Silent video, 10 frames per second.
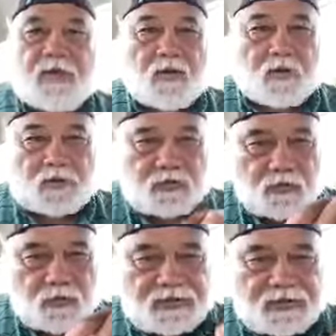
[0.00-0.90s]
or
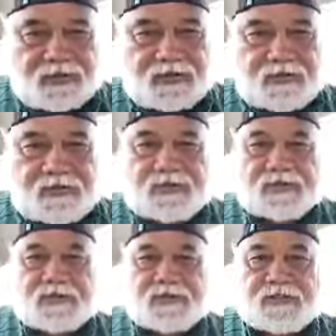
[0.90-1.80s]
20
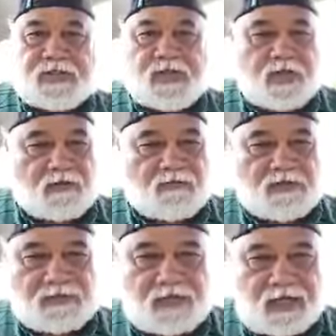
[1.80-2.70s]
cc's of
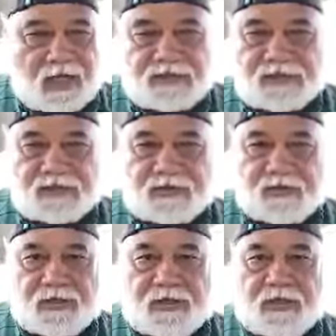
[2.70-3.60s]
this
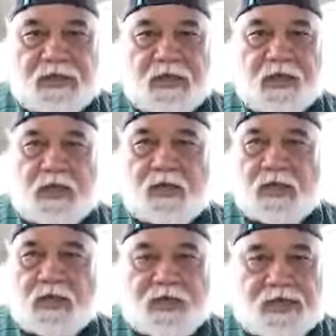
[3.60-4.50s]
concentrated
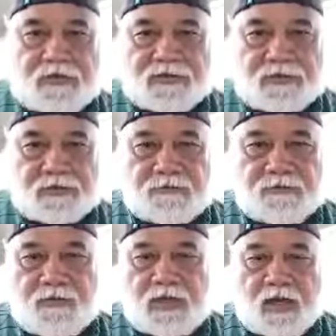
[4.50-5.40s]
calcium,
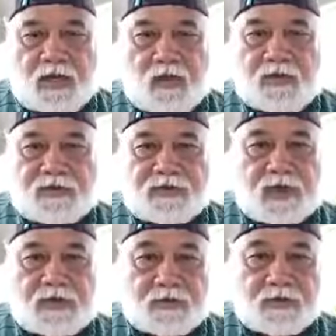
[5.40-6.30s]

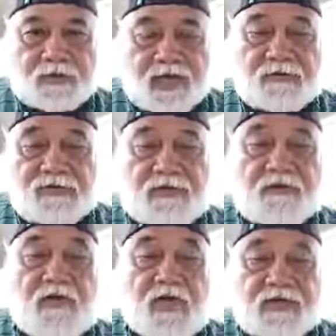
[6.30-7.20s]
water-soluble calcium
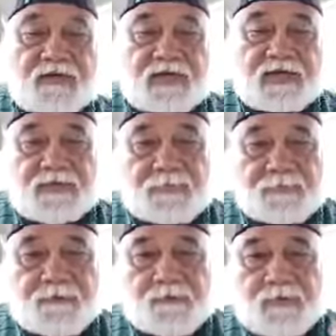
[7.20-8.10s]
phosphate.
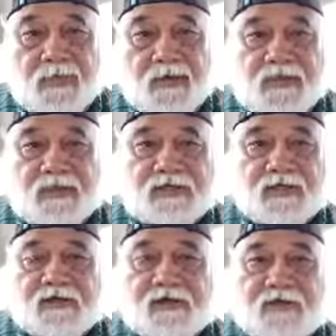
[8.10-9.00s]

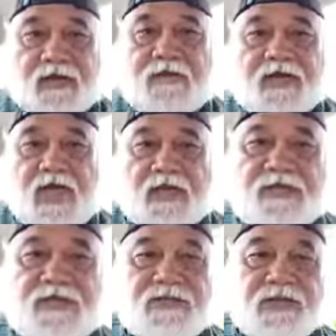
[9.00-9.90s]
It's very
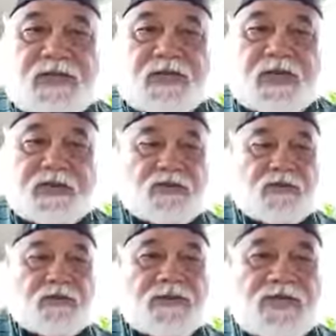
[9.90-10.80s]
concentrated, and
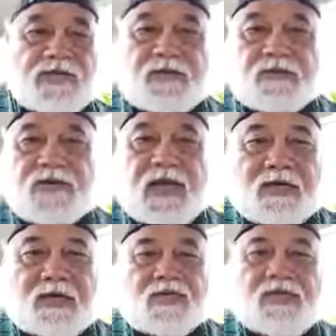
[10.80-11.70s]
so we need to
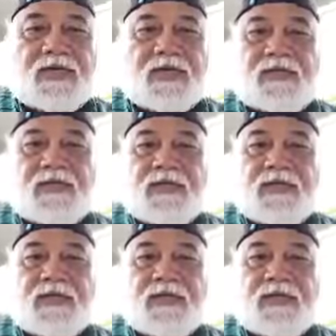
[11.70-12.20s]
dilute it.